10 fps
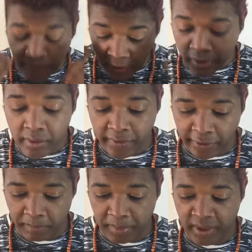Very,
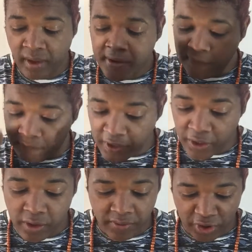very big,
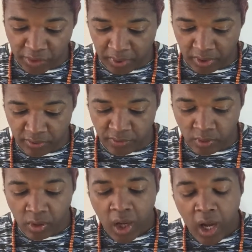very, very
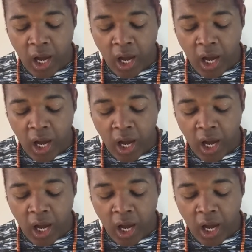beautiful.